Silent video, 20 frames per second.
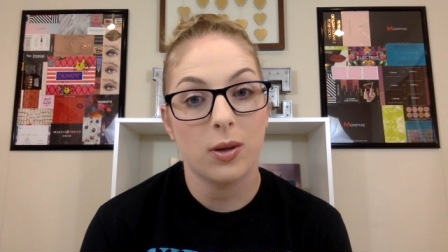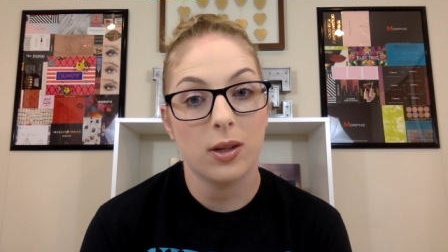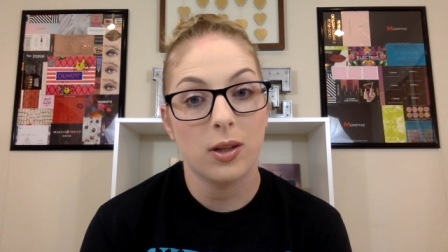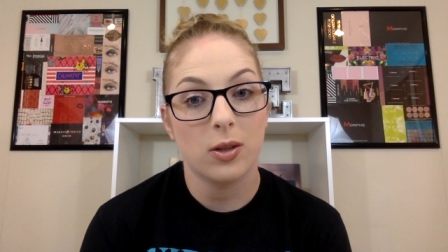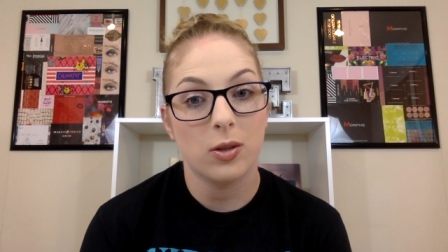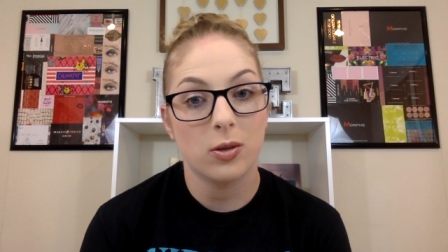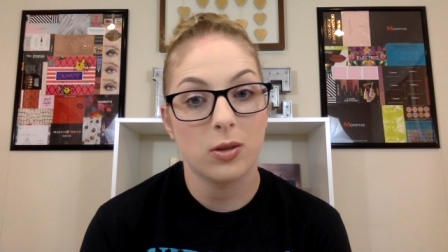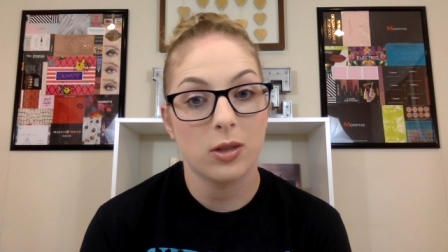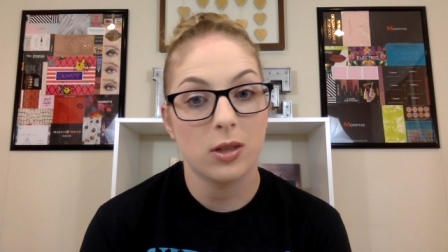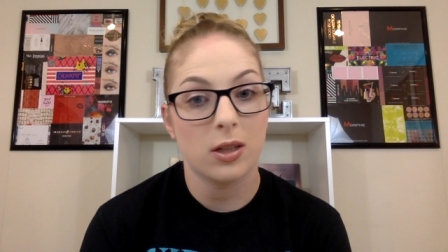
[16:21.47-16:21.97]
and
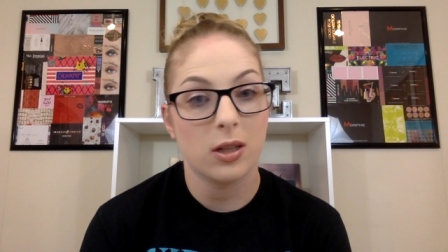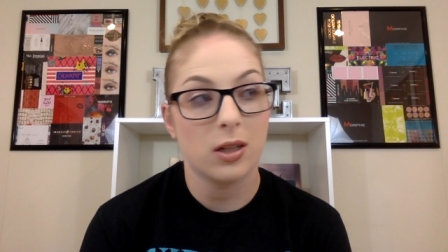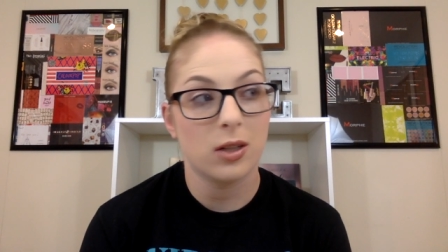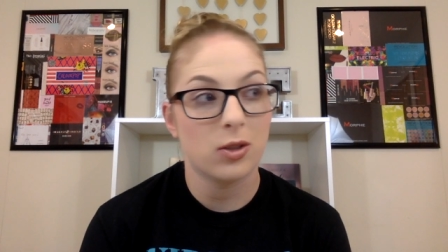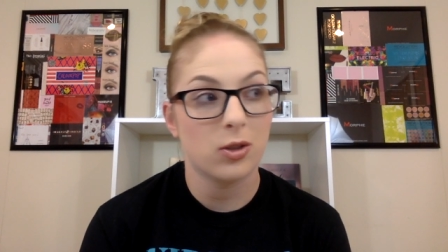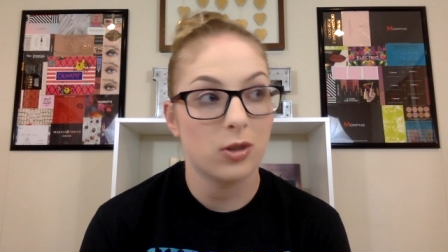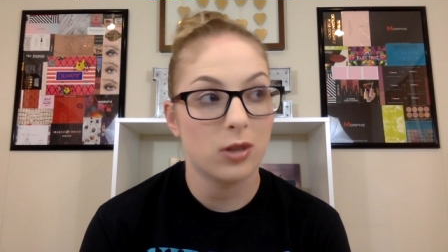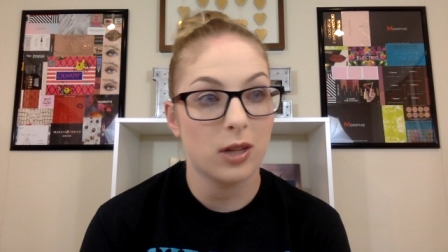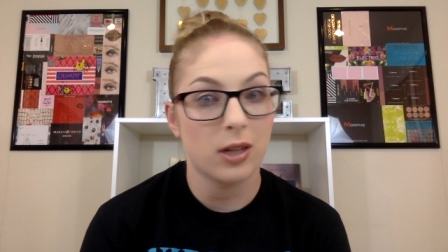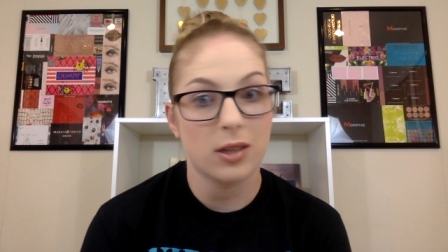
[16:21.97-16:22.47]
use it
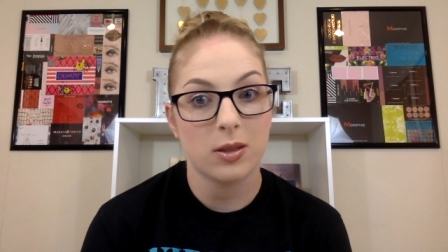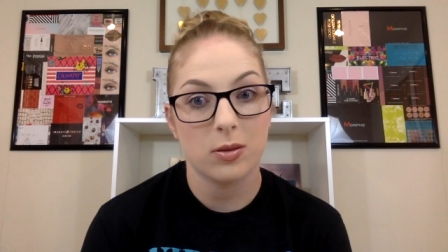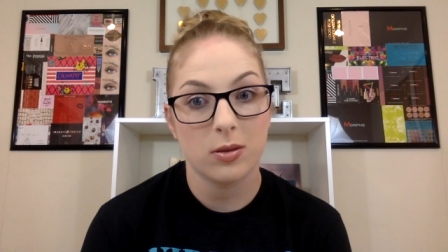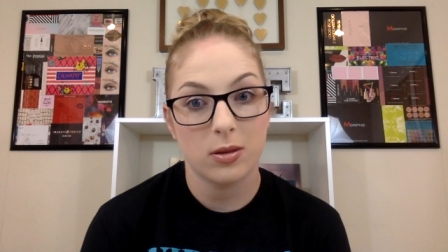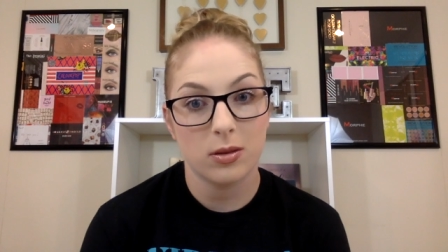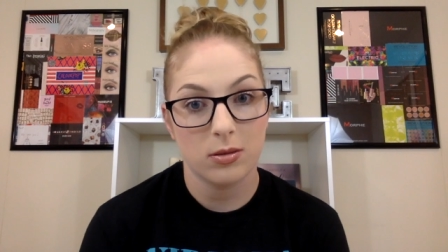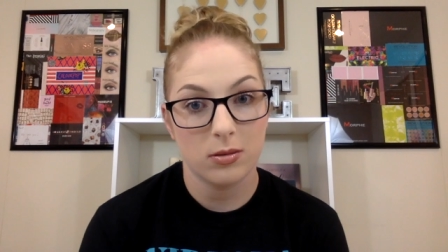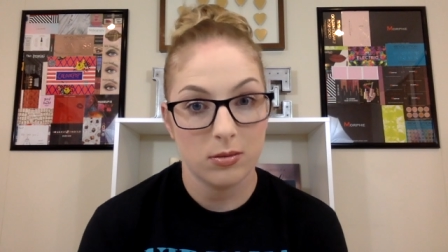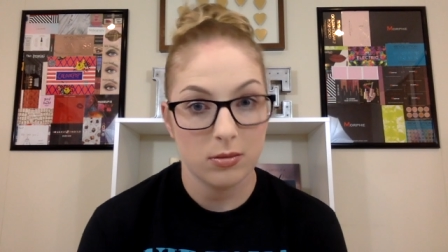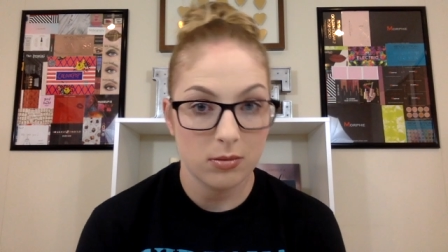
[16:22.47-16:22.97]
at your next
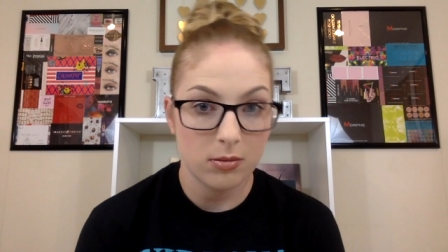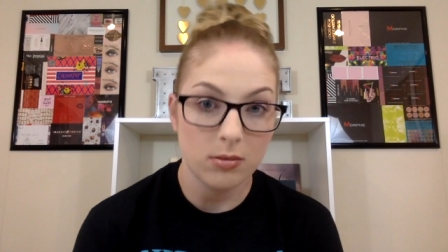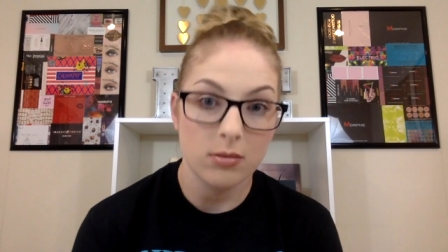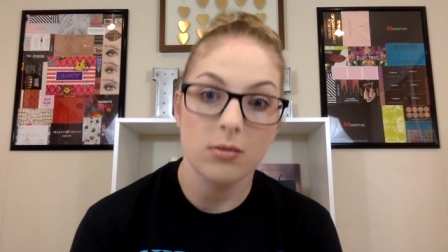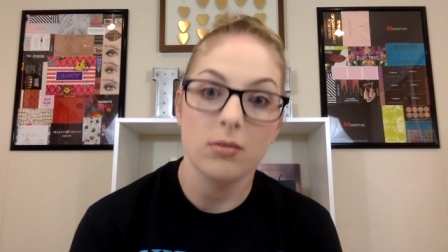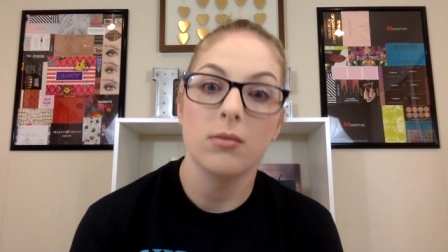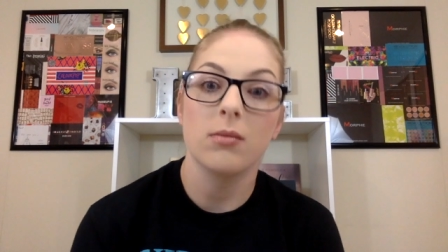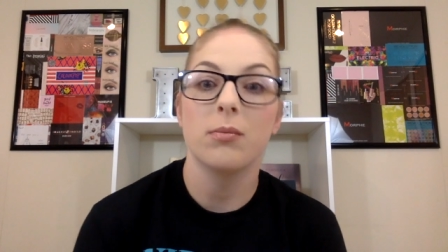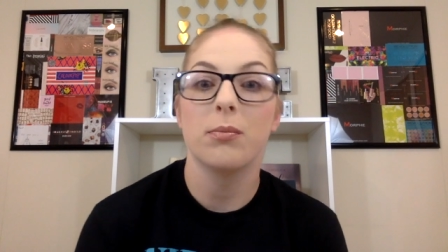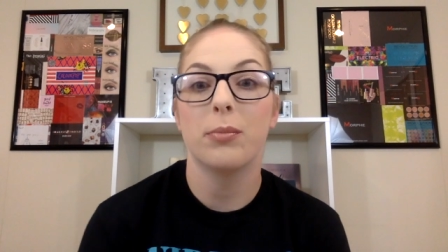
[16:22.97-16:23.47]

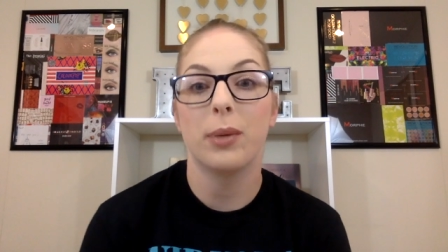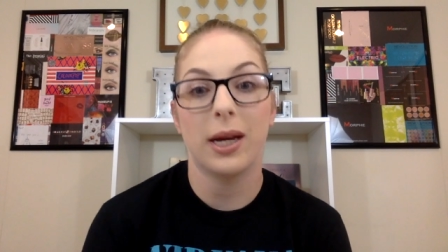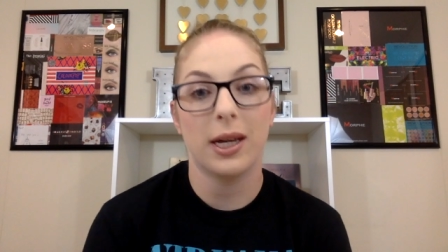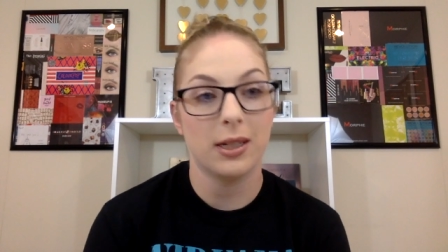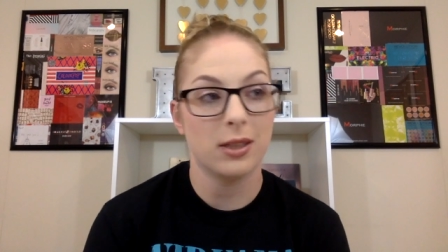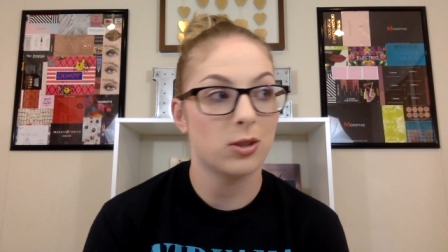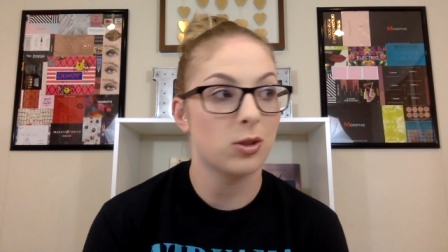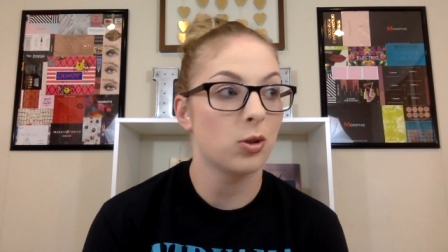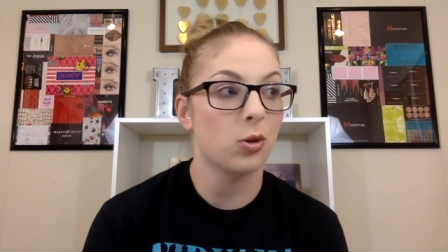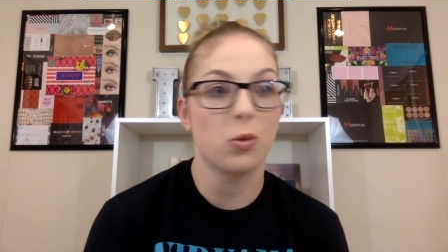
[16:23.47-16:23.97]

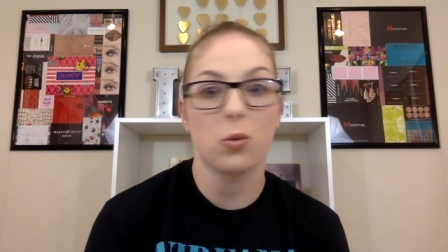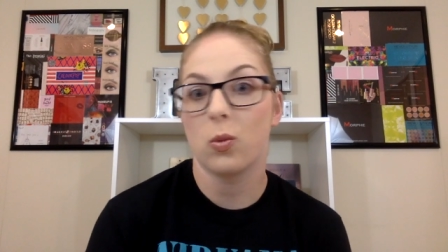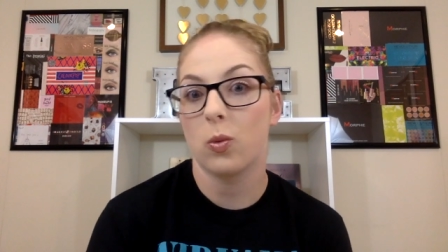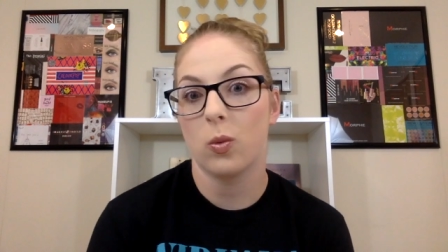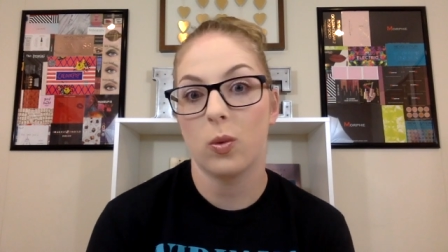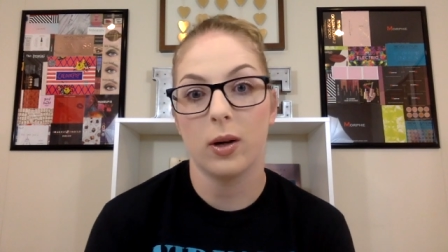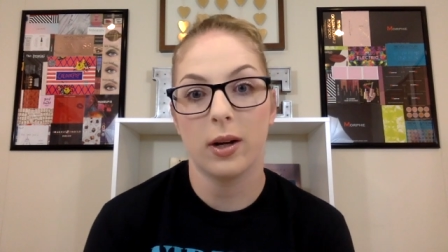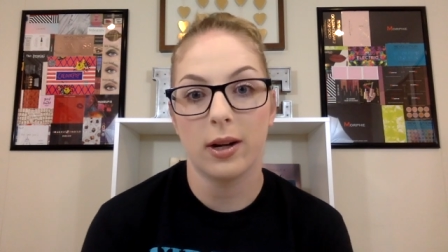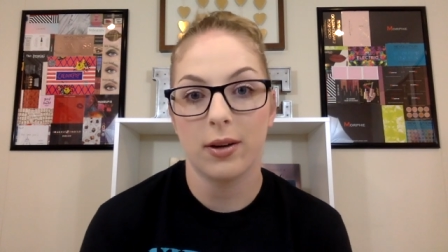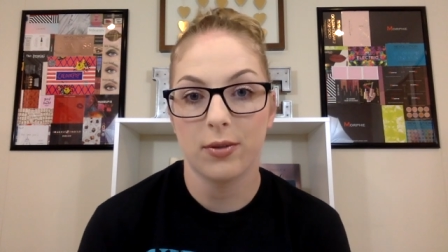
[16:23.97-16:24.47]
base or
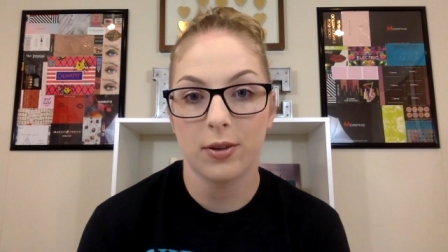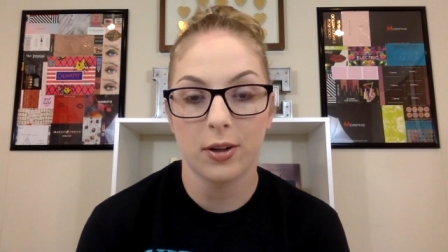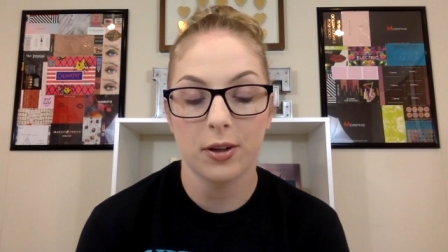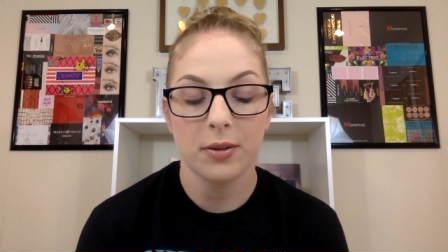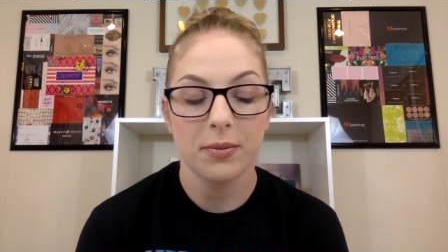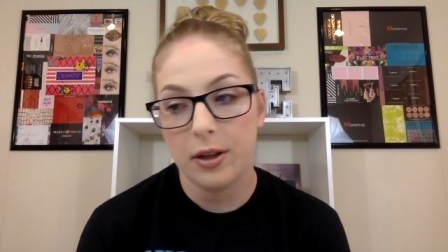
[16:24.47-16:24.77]
whatever.